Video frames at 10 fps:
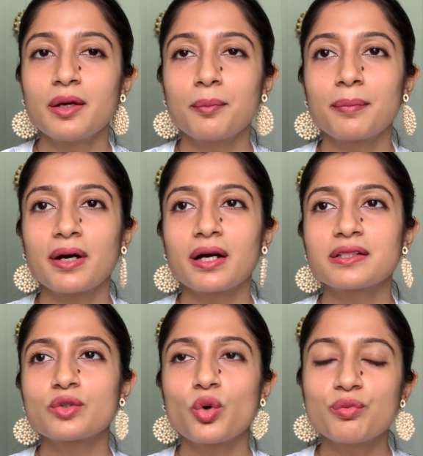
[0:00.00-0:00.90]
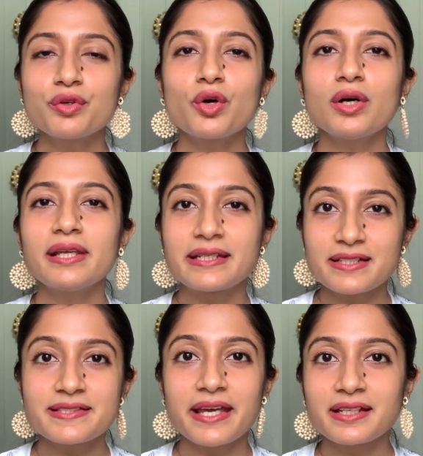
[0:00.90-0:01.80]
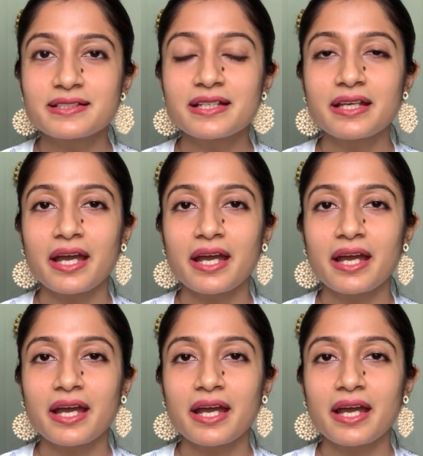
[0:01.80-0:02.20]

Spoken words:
but overall it is hectic,